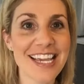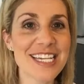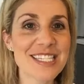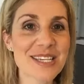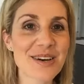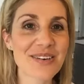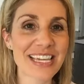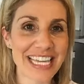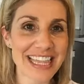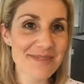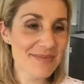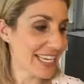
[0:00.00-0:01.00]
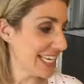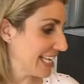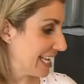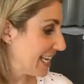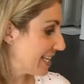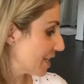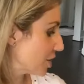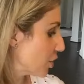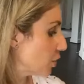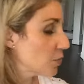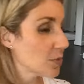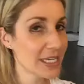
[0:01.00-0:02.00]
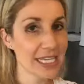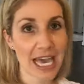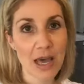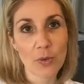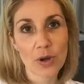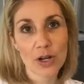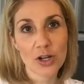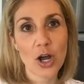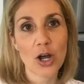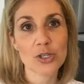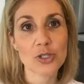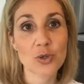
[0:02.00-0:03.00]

So in the mini kit, you will get what are called